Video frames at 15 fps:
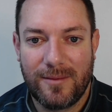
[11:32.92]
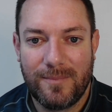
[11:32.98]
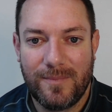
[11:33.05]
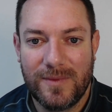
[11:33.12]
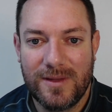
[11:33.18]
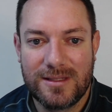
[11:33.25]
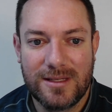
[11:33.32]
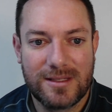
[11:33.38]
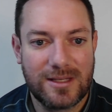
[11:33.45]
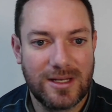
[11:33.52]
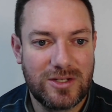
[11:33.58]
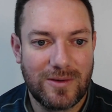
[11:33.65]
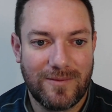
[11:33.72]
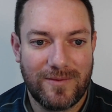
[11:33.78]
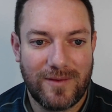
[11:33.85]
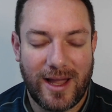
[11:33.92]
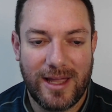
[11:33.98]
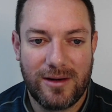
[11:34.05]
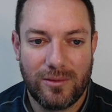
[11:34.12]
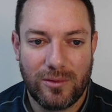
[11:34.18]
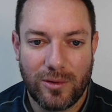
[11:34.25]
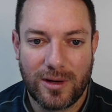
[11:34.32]
this is such a
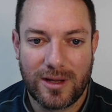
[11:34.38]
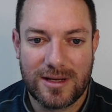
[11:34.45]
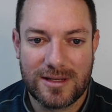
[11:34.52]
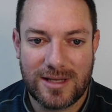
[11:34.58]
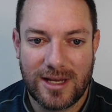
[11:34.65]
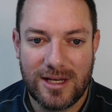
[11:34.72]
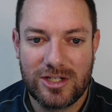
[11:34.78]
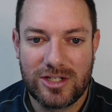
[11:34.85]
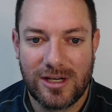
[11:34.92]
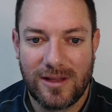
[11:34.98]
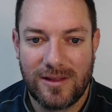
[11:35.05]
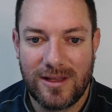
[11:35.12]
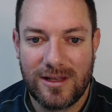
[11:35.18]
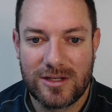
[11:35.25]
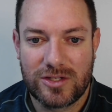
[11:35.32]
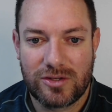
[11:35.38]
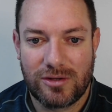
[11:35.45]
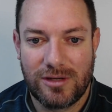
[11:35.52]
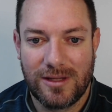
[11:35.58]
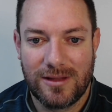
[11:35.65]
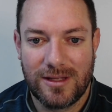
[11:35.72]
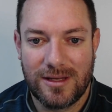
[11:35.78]
vital organization in the
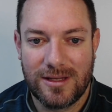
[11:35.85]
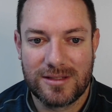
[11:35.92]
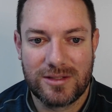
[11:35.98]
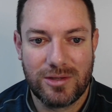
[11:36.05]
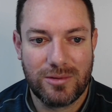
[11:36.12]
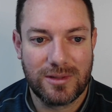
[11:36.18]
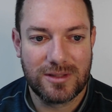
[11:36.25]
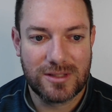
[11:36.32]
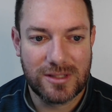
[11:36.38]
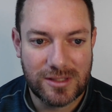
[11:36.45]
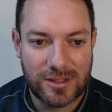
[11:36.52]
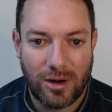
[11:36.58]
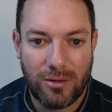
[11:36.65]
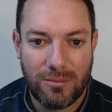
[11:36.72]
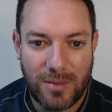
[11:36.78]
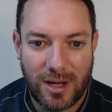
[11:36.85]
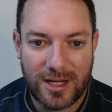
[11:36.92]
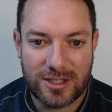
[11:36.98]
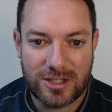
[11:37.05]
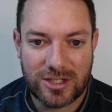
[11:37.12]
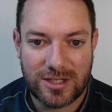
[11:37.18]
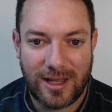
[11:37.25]
industry that is doing so
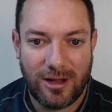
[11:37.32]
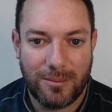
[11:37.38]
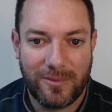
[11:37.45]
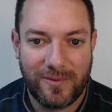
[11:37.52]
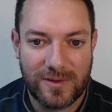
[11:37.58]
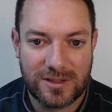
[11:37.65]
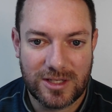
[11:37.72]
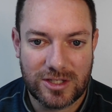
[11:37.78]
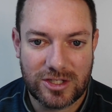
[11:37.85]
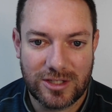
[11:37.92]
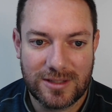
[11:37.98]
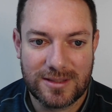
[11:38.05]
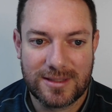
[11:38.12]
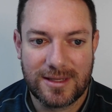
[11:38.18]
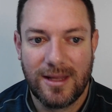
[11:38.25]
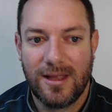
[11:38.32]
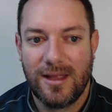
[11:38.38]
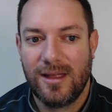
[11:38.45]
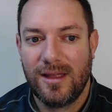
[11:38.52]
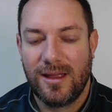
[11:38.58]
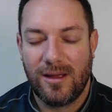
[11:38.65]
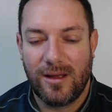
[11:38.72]
much to help physicians,
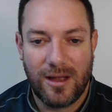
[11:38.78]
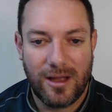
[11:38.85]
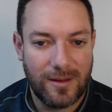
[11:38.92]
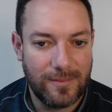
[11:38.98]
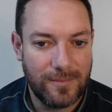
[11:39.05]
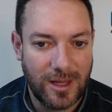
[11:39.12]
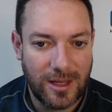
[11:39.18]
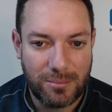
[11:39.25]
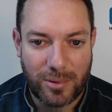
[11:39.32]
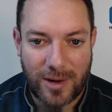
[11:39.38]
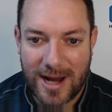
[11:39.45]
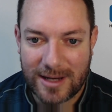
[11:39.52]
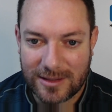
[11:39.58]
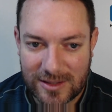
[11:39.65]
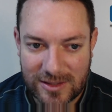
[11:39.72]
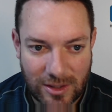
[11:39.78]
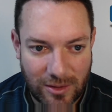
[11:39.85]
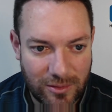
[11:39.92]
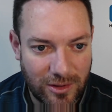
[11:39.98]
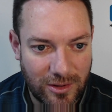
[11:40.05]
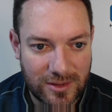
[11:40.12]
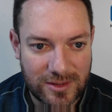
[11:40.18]
and practice
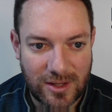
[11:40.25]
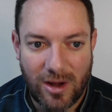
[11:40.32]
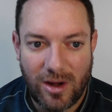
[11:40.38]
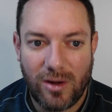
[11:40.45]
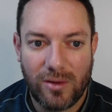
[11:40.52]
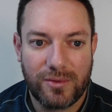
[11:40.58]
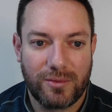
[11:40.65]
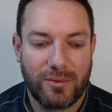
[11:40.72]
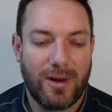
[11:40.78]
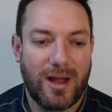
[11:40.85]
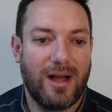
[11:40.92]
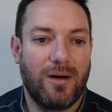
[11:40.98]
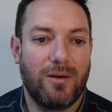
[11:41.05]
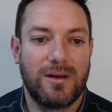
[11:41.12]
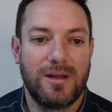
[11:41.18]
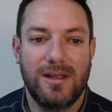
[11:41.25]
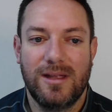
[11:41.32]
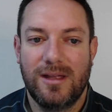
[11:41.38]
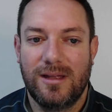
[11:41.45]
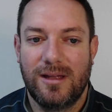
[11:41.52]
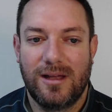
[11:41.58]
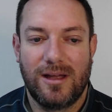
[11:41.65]
owners all throughout
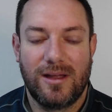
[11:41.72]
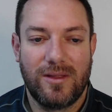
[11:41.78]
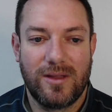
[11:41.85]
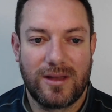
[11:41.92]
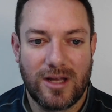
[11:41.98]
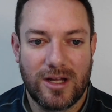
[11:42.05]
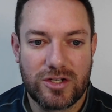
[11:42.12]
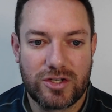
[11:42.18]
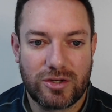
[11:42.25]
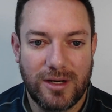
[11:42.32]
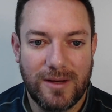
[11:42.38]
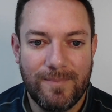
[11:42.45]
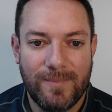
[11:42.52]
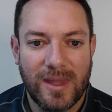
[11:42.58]
the country.